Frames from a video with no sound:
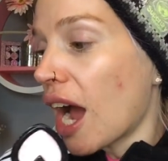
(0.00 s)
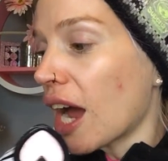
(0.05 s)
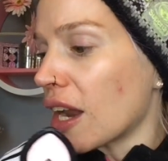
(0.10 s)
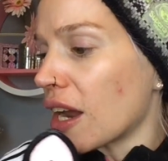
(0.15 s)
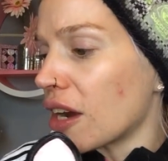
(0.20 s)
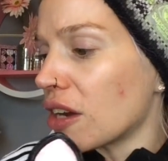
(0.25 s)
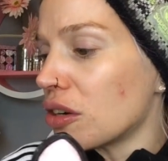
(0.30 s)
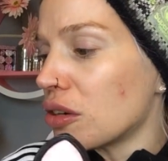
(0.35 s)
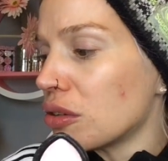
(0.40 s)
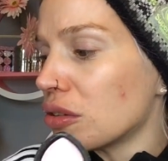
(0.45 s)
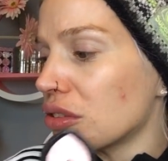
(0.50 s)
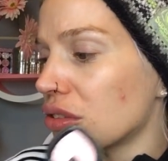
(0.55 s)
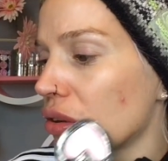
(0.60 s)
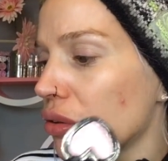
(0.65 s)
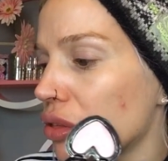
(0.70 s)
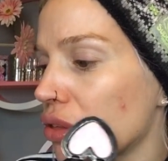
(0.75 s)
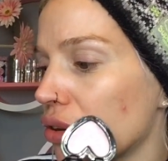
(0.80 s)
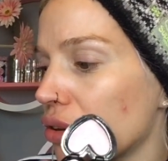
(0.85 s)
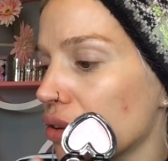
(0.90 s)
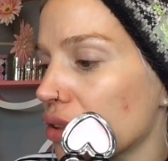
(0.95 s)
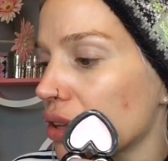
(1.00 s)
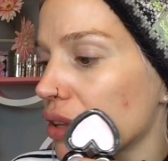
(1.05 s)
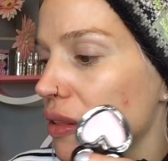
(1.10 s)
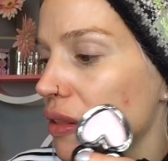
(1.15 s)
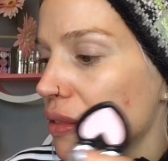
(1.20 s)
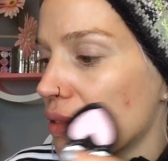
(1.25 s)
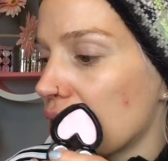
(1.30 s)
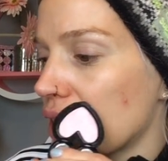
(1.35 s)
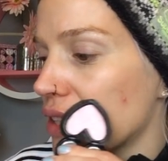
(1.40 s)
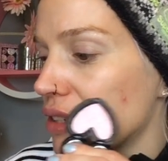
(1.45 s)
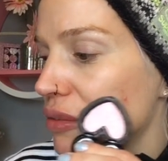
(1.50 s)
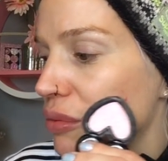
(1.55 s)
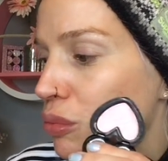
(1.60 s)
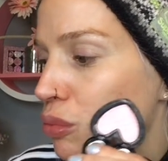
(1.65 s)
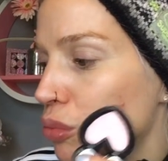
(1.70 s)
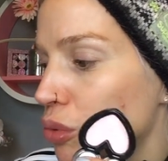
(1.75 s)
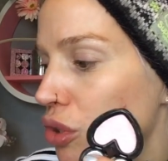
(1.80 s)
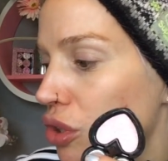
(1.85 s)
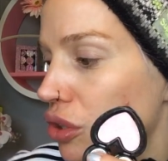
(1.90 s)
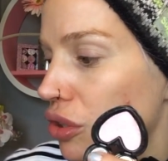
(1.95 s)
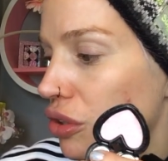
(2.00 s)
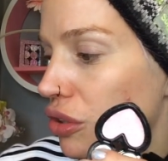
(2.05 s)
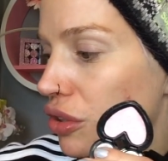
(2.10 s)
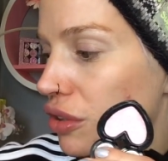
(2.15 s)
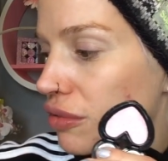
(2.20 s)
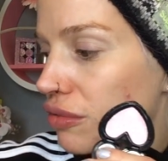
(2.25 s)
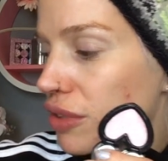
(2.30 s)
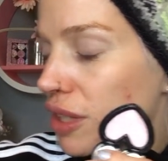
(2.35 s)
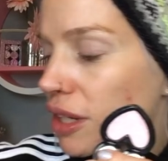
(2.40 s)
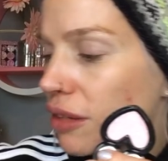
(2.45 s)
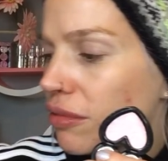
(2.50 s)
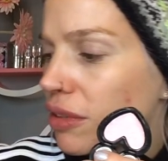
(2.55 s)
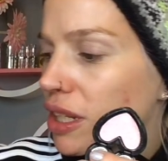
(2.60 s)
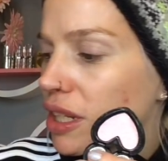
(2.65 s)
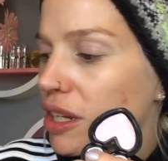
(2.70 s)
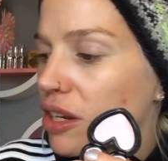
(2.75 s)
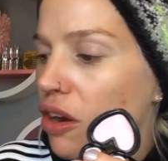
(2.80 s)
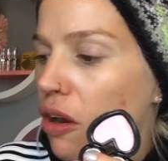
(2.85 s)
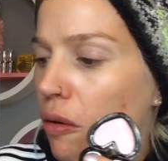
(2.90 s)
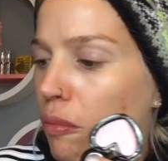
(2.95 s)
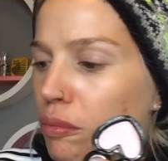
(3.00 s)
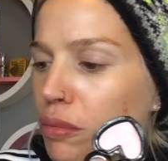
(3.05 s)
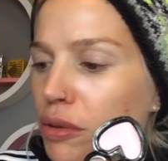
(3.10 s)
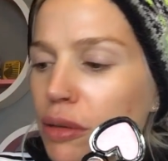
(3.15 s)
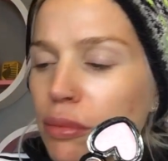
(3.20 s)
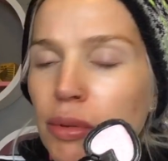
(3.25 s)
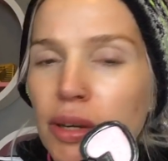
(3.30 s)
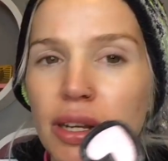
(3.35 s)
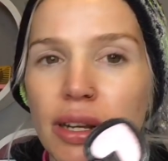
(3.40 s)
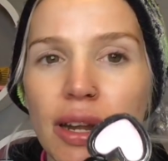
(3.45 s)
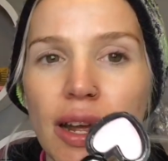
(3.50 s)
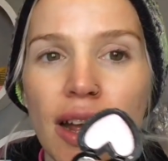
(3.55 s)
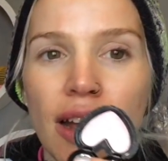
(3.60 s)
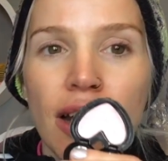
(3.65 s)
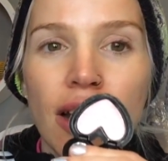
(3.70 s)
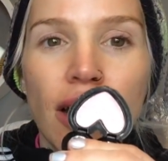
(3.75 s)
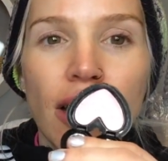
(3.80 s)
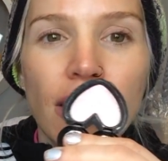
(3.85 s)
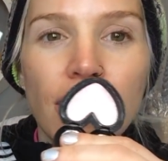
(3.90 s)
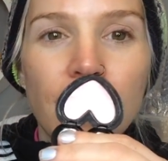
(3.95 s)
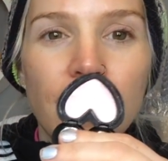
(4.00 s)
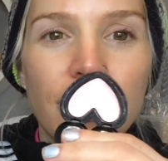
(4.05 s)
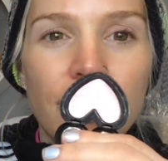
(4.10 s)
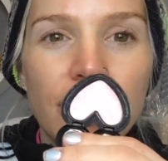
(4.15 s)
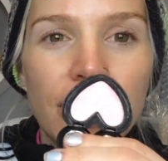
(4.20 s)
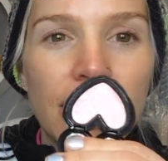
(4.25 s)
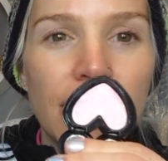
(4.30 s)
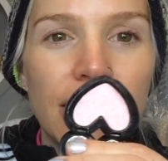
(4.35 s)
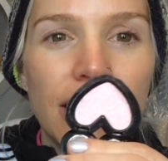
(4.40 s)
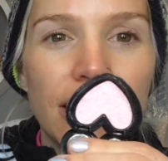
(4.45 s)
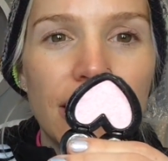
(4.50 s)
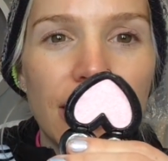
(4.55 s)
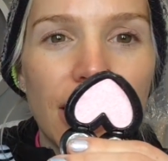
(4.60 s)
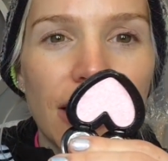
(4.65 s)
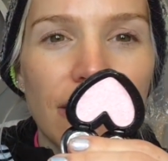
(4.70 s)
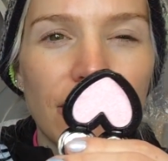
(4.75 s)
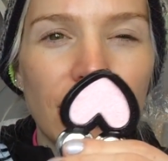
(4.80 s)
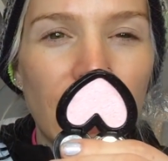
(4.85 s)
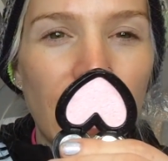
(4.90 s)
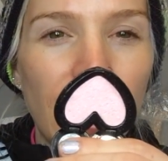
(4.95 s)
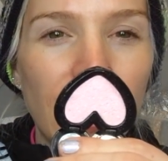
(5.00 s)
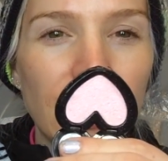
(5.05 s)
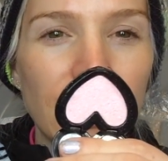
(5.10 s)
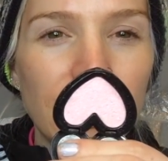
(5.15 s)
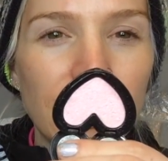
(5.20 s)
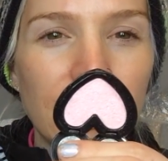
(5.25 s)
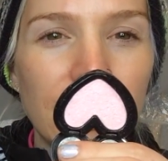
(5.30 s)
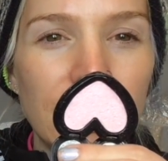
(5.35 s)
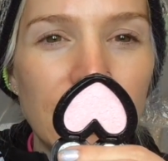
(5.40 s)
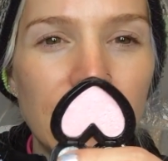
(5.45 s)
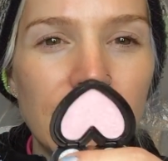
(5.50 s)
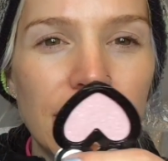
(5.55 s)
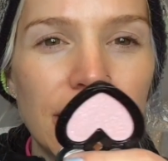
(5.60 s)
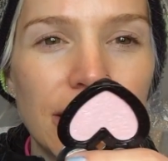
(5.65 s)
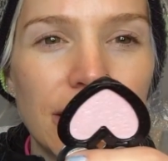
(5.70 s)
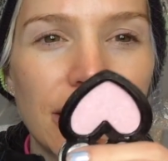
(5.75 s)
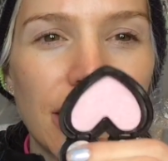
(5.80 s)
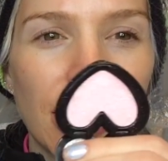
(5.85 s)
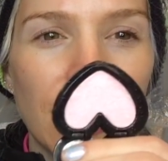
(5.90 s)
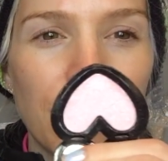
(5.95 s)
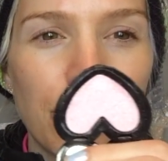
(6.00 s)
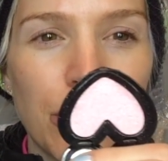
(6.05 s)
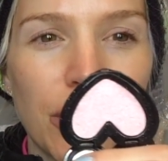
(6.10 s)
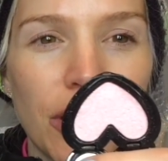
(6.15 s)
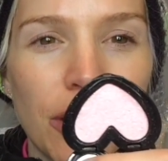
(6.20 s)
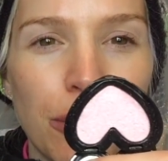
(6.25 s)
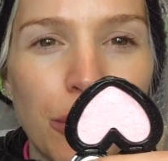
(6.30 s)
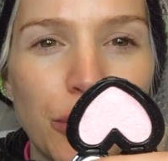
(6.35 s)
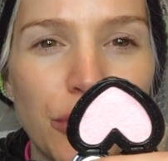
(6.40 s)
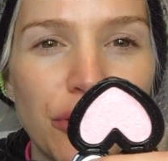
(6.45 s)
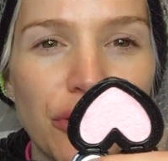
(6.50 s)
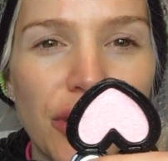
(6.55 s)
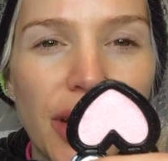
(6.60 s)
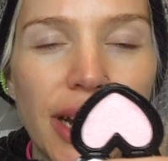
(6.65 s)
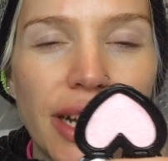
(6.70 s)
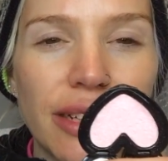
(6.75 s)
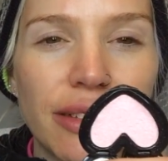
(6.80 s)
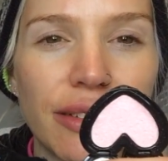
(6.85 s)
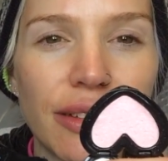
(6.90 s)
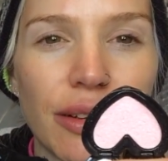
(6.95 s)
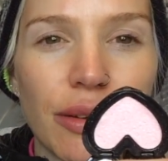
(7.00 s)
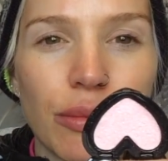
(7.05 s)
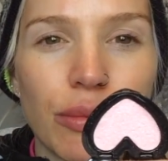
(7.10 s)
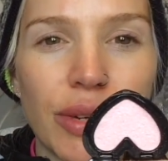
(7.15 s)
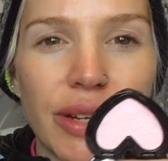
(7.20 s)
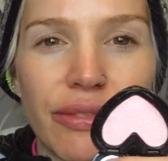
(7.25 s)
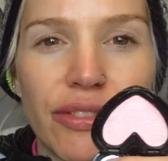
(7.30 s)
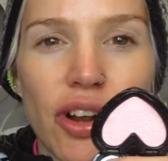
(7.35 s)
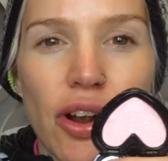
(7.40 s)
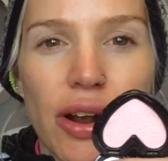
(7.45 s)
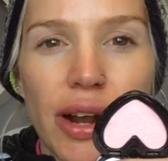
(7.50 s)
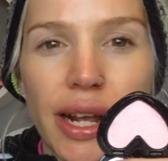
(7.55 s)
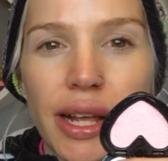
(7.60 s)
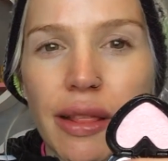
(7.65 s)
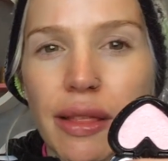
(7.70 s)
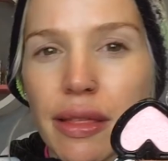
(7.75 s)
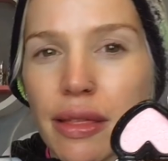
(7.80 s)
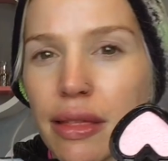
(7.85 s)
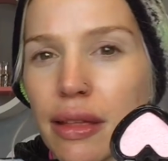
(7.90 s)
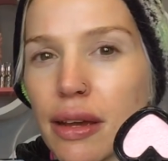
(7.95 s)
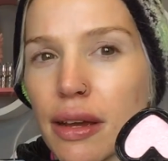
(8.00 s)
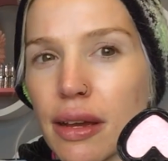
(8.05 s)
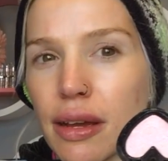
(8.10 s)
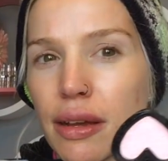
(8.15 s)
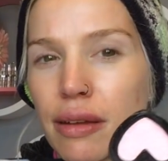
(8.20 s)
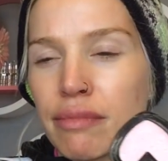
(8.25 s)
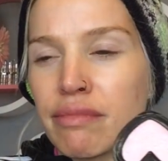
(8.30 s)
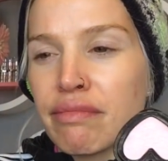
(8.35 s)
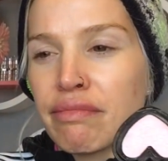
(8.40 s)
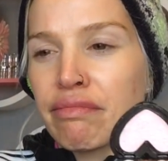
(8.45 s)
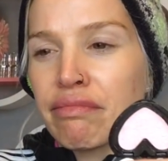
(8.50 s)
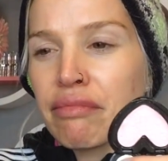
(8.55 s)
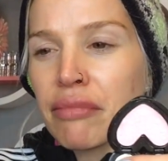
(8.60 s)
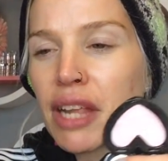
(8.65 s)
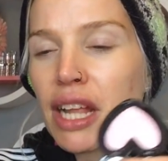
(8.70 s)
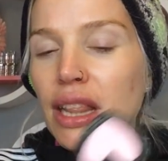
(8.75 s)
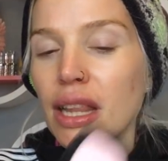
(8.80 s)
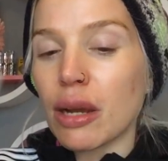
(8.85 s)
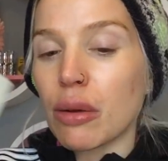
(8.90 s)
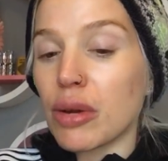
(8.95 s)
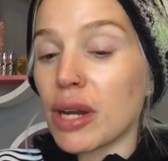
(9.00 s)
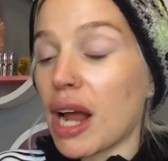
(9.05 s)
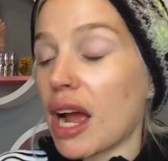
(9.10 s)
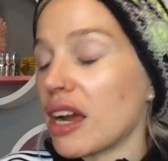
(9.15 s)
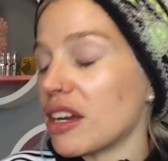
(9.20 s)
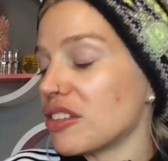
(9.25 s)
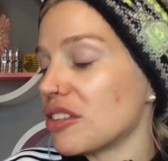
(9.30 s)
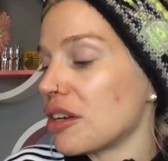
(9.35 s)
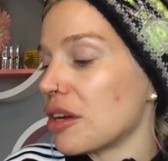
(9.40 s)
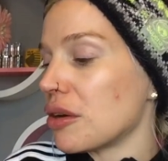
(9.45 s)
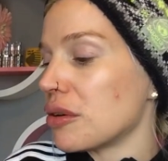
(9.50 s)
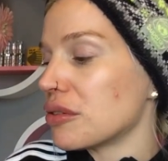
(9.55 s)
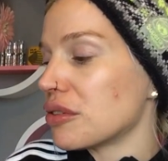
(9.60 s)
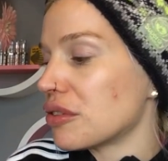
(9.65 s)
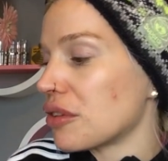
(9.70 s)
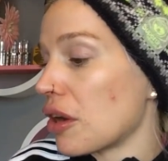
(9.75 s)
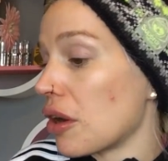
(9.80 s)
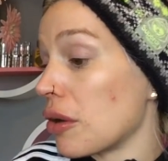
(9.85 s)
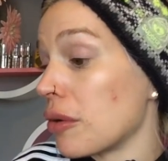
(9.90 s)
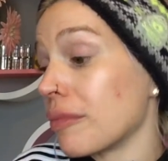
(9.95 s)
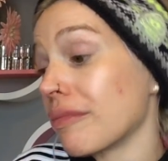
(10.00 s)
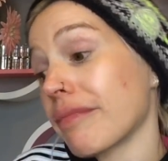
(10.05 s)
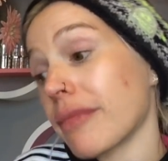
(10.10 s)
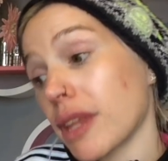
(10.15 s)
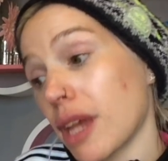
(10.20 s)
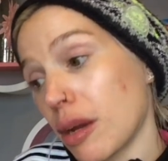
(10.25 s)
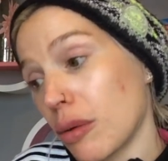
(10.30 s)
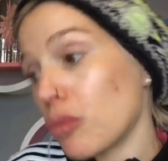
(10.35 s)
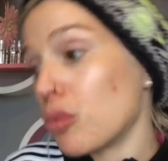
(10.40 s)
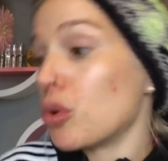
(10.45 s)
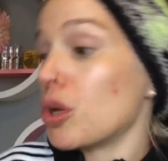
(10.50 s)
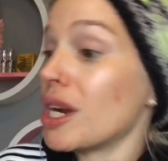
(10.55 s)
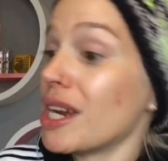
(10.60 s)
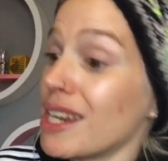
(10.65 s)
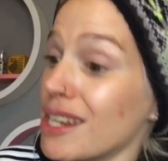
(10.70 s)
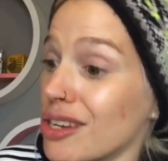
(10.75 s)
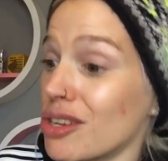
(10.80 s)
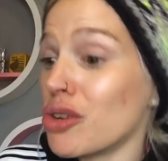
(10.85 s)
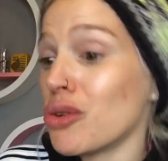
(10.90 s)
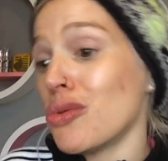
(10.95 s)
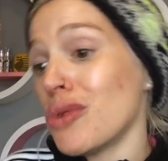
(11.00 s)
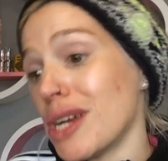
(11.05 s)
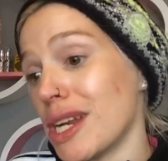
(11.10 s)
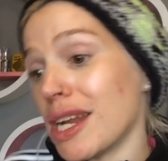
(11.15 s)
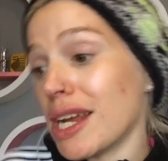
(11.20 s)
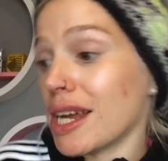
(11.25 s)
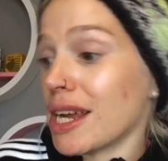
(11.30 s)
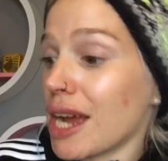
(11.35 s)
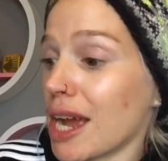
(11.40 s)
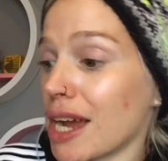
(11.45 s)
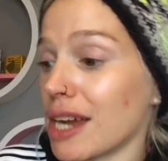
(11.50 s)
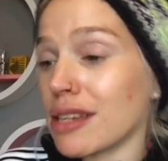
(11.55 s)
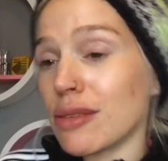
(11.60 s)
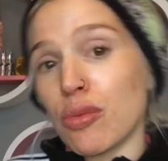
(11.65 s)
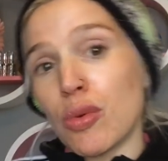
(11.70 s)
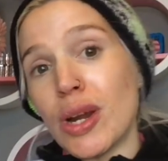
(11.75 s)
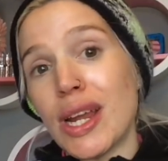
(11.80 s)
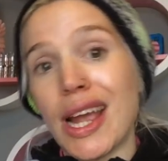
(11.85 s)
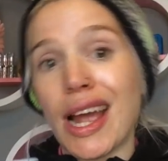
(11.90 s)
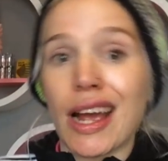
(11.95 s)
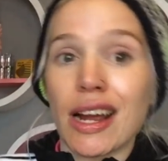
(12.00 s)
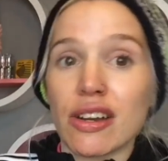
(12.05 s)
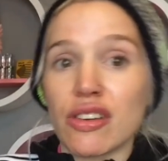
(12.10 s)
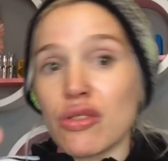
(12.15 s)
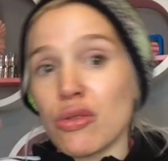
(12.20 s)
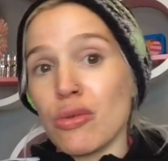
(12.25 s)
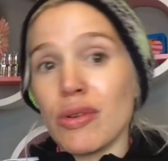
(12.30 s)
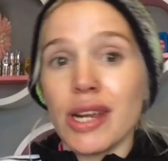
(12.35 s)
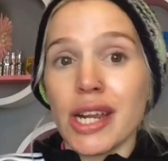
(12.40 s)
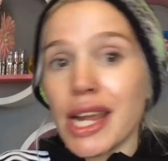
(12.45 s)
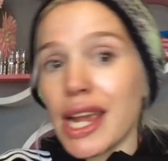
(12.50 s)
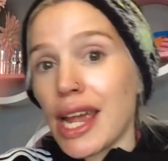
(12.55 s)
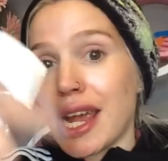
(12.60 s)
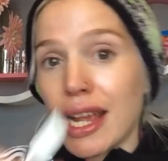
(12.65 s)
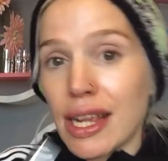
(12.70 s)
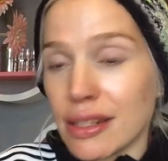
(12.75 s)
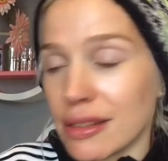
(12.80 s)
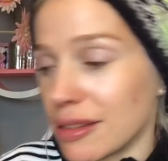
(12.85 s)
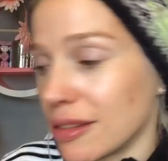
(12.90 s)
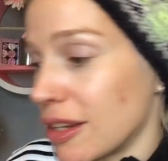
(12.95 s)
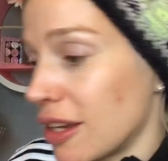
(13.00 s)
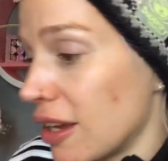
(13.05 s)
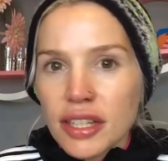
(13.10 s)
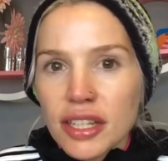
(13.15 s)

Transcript: And I also thought that this would really, really complement the kind of lilac-y, kind of purple shades that we've got in the liquid eyeshadow. So we're doing it, guys. We are doing it.